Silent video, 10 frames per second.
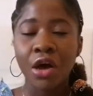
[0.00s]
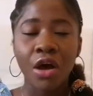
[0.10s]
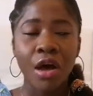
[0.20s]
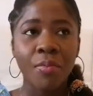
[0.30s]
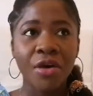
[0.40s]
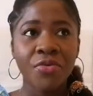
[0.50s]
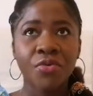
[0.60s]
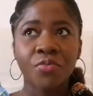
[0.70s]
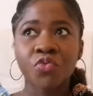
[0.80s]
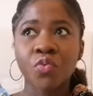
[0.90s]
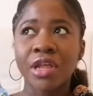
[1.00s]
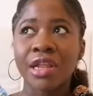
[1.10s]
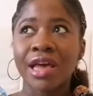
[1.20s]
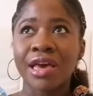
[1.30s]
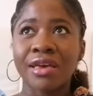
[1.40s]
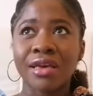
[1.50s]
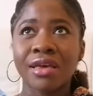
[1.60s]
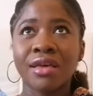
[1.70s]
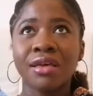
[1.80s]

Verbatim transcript: Now our bathrooms were like